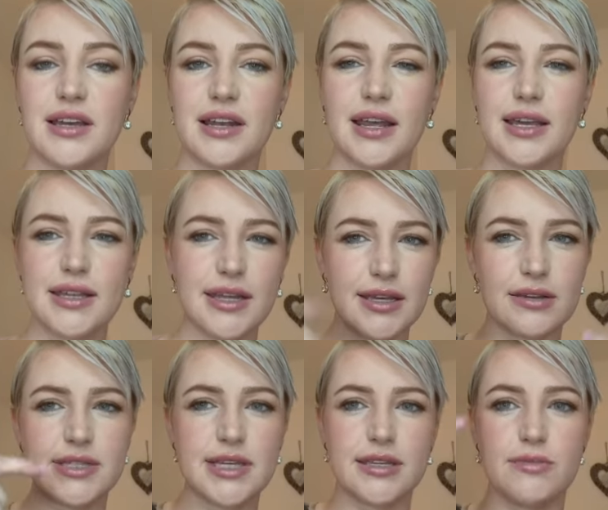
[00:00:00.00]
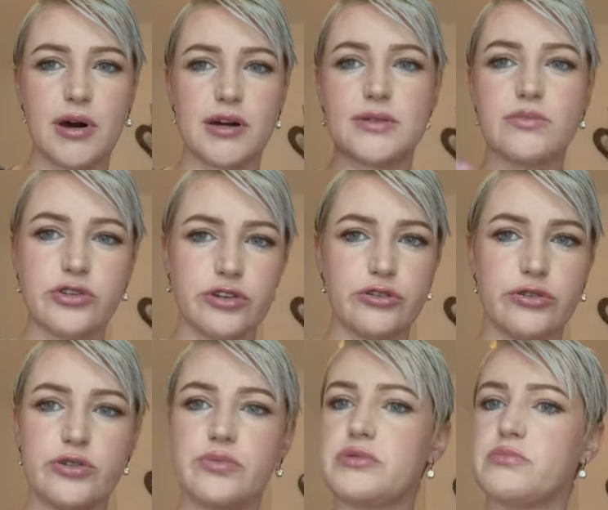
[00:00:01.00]
Like, think outside the box. Mother
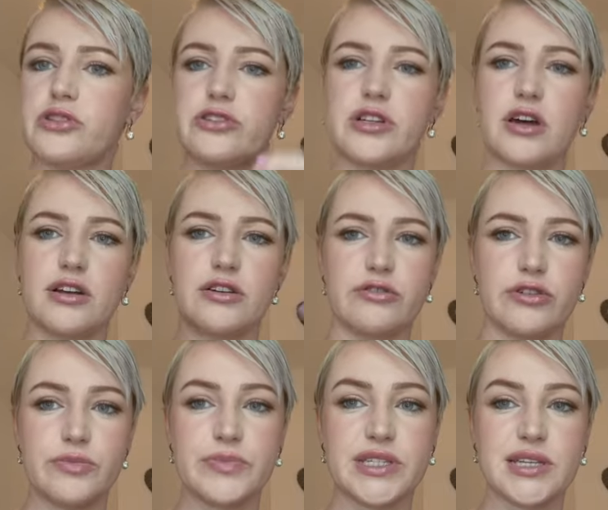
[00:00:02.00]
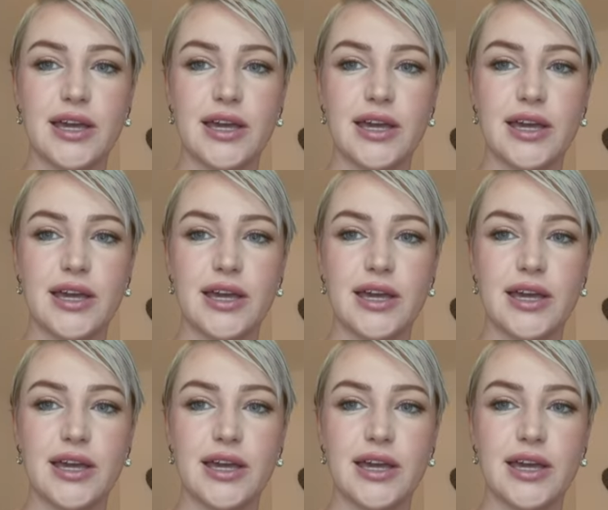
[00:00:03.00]
groups, mother toddler groups.